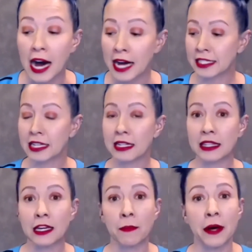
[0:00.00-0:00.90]
I didn't
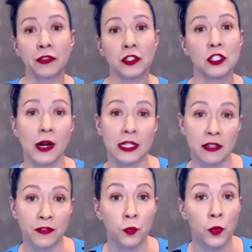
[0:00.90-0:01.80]
think about the stress
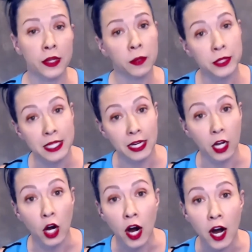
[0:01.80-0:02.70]
of what it was going to
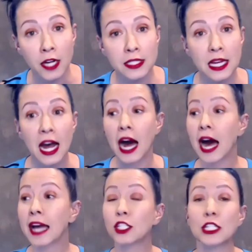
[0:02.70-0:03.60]
cost.
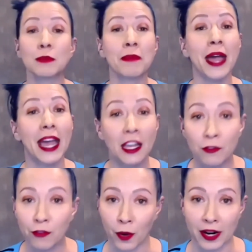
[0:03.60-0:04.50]
I just paid
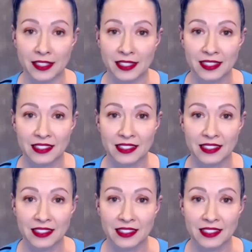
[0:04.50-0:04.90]
for it.